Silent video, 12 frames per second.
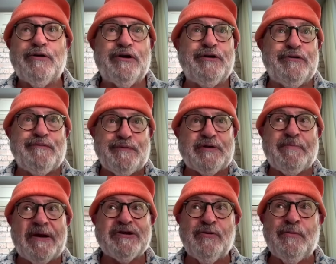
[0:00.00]
kind of
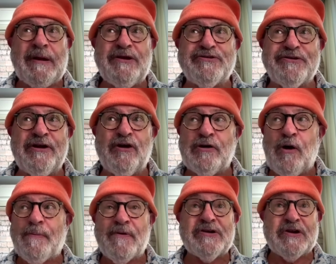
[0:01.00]
special military
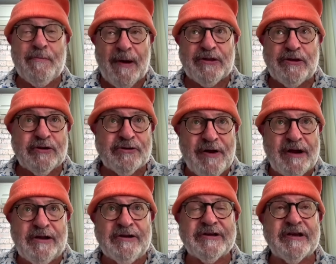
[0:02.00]
operation by the
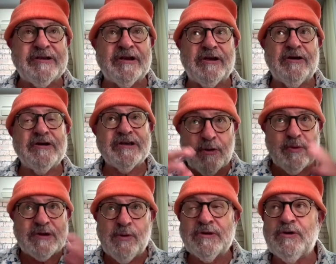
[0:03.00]
Ukrainians into Kursk,
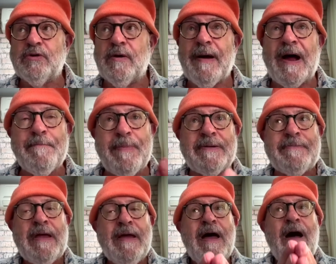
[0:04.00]
which we'll talk about. But
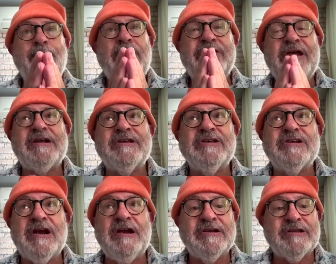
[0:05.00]
that has
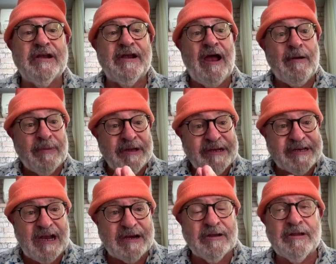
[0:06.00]
changed the game. And the
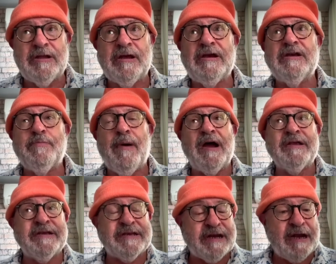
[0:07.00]
second thing is
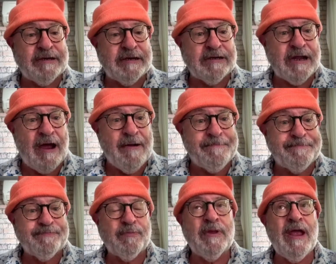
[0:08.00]
Biden standing down.
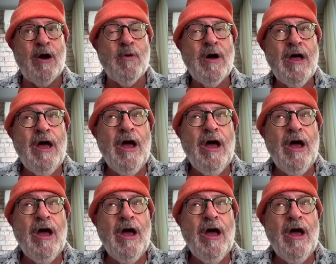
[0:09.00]
Now,